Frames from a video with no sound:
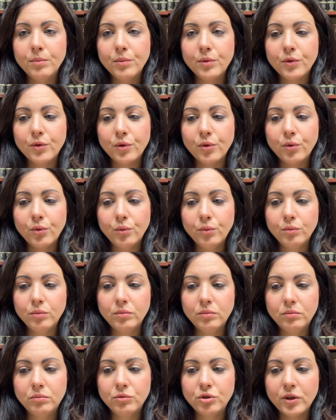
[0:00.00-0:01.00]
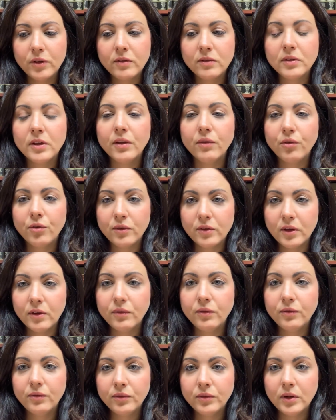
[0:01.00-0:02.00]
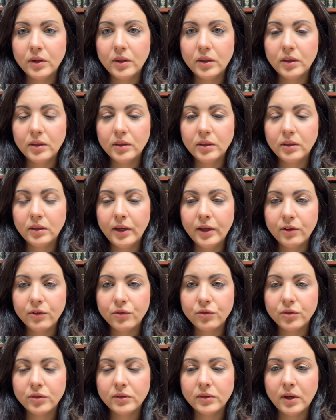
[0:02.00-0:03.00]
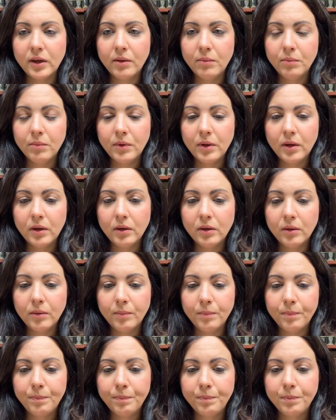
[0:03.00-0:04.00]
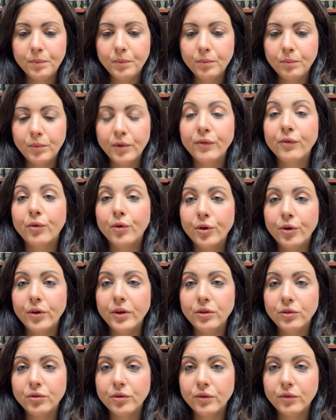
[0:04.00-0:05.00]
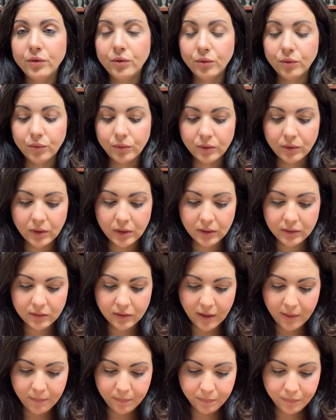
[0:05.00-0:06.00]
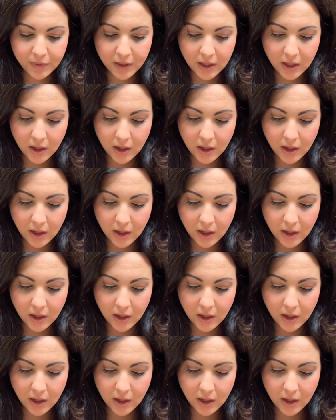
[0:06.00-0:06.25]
So just give yourself a little extra time before your interview time.